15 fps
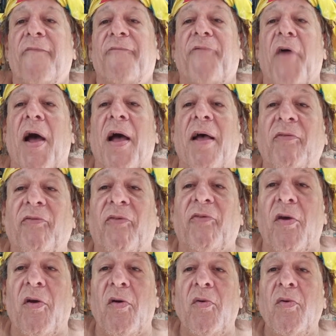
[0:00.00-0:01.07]

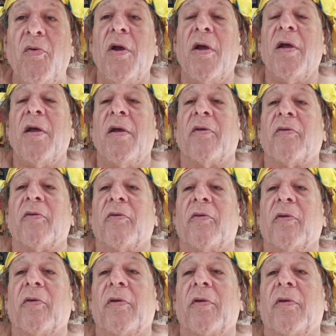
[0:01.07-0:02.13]
FAZIO
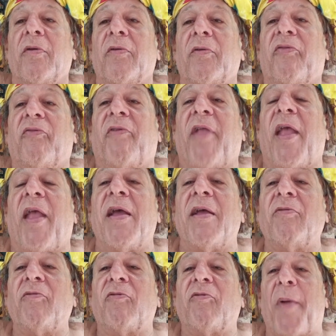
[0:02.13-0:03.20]

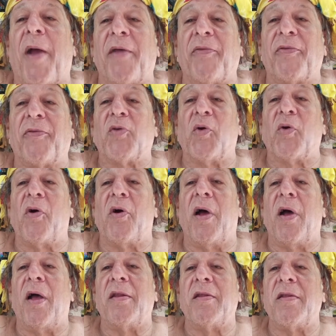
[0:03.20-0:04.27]
stands by the door